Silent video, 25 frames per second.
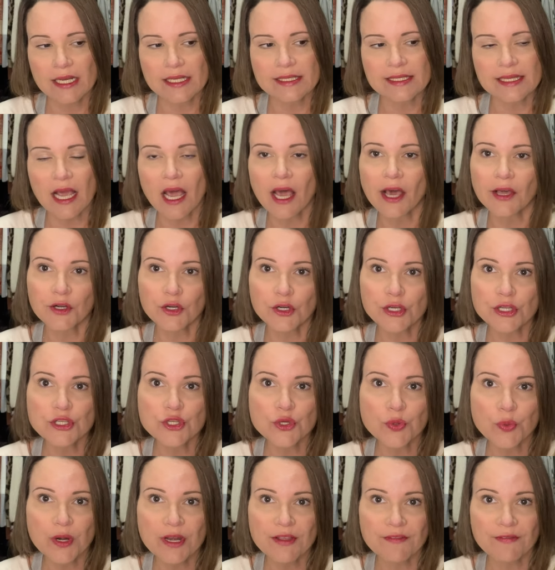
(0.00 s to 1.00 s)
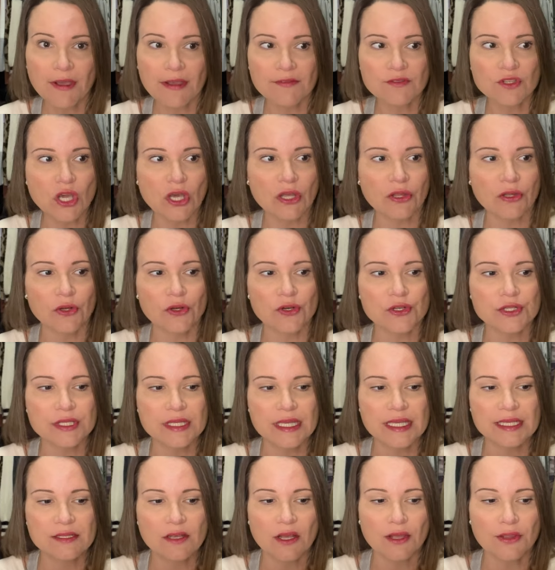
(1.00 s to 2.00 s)
It's one hundred twenty-five dollars.
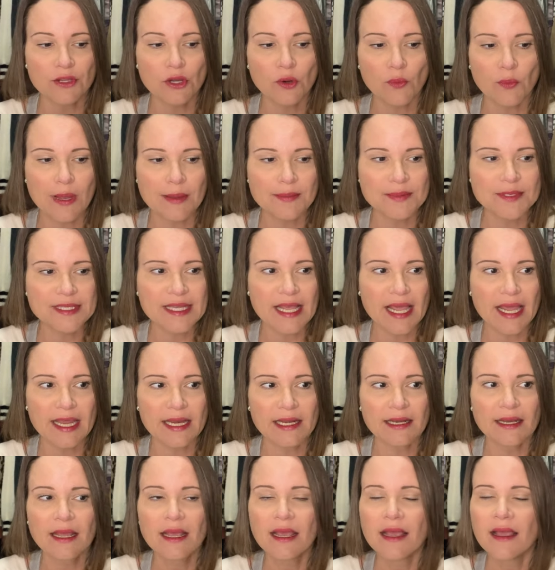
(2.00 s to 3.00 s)
It's on their website.